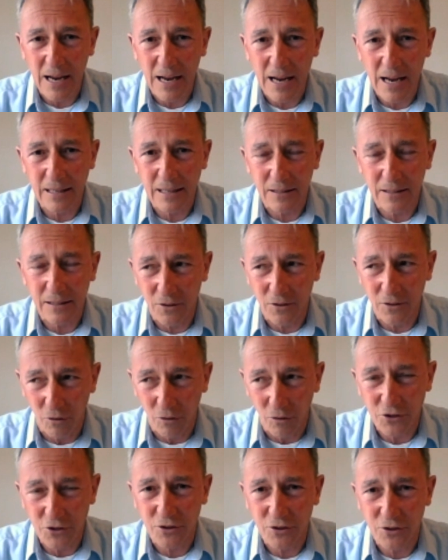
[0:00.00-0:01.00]

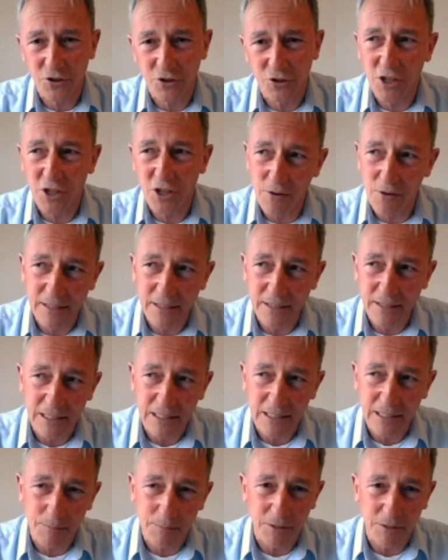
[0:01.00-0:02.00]
knowledge and sharing
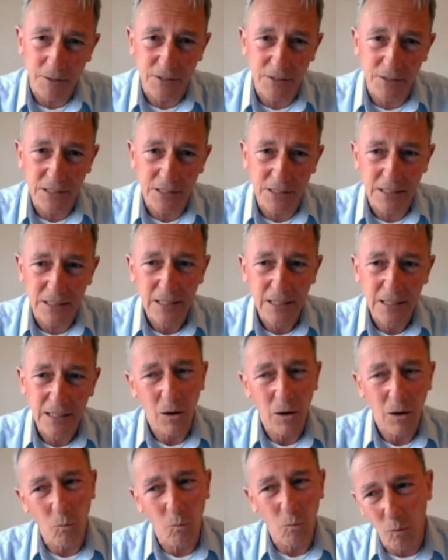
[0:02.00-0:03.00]
experiences and
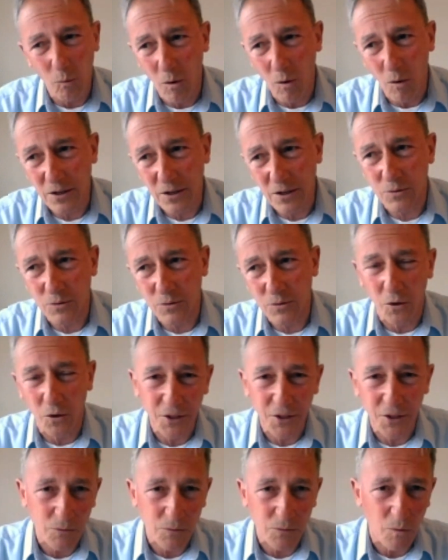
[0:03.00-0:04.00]
what works and what
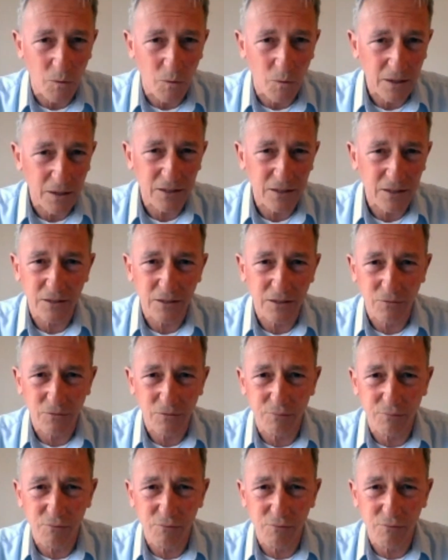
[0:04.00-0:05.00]
doesn't work is
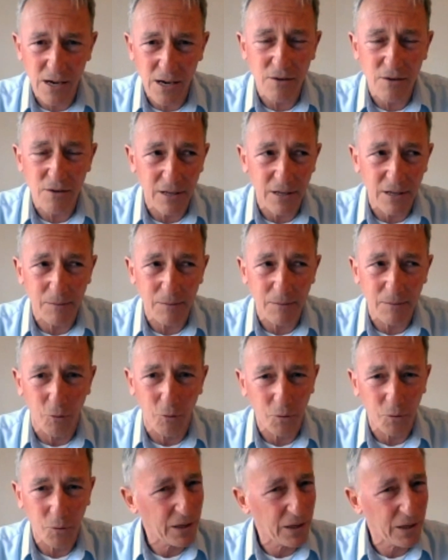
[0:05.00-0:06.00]
really, really
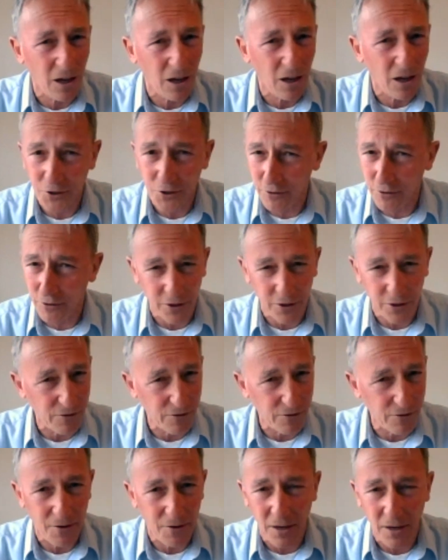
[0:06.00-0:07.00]
important. We can't do it on our
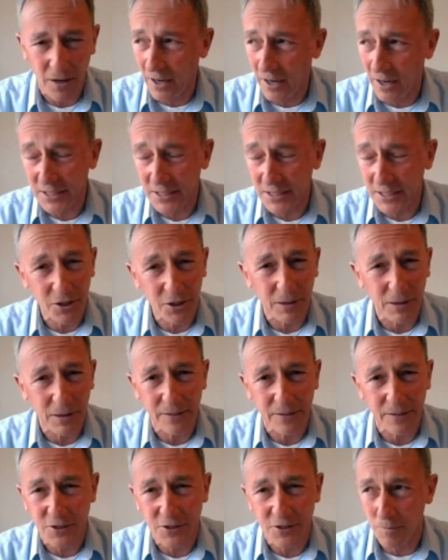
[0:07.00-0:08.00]
own. I didn't do any
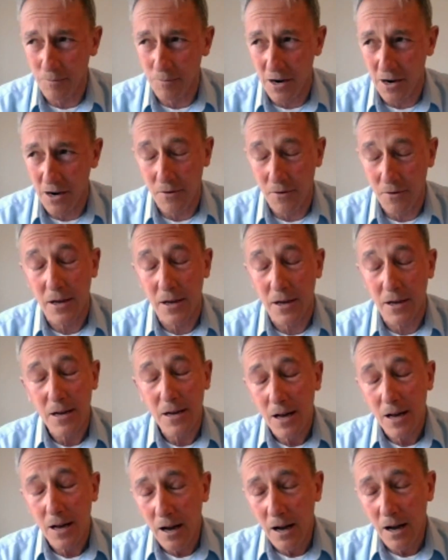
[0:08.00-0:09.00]
of this on my own.
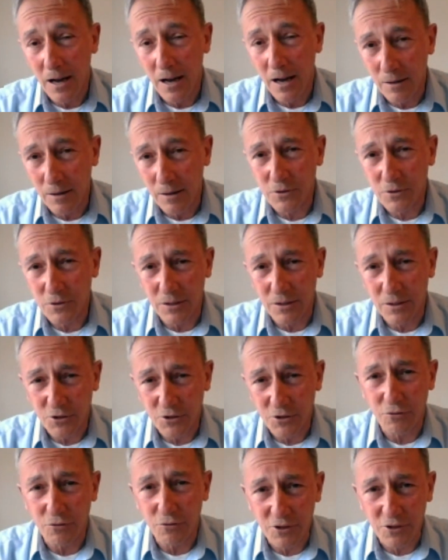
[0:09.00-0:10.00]
It was
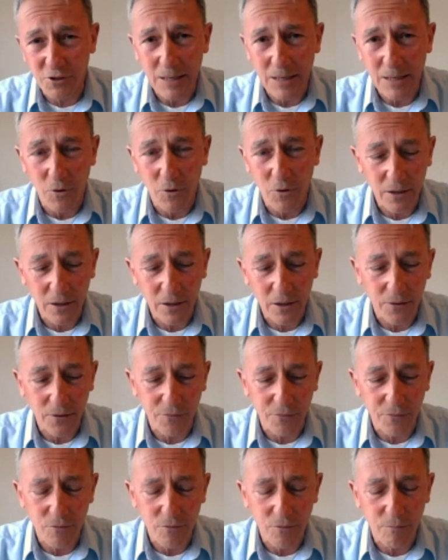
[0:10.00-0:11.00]
through teamwork and
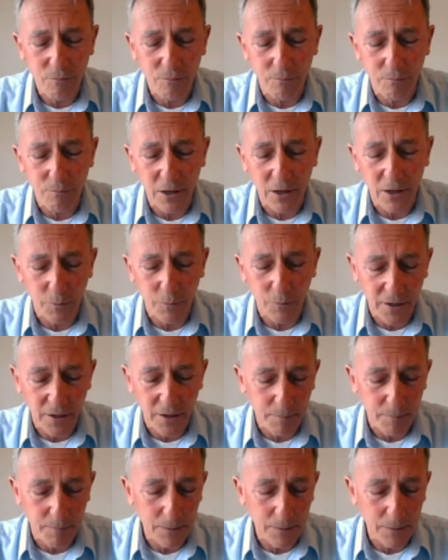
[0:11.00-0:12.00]
through working with other
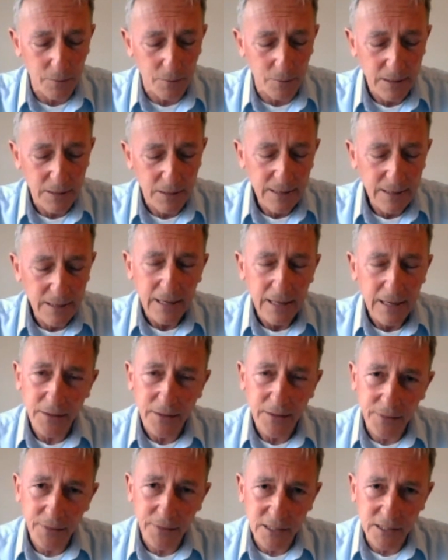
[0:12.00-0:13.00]
people. And the
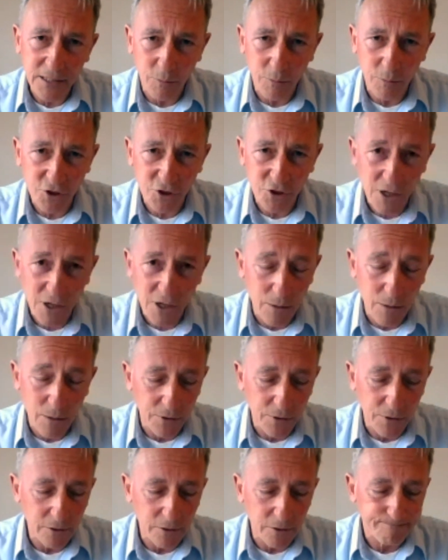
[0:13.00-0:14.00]
things I want to share with
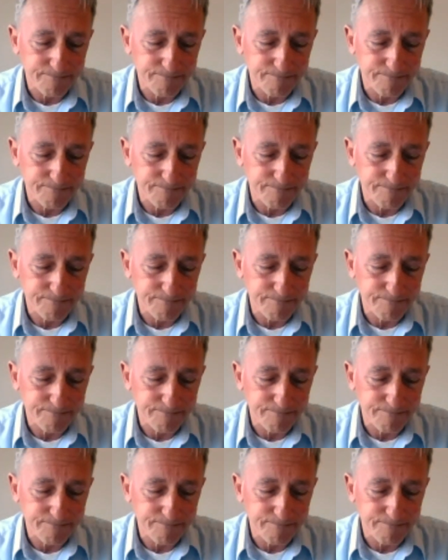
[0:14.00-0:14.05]
you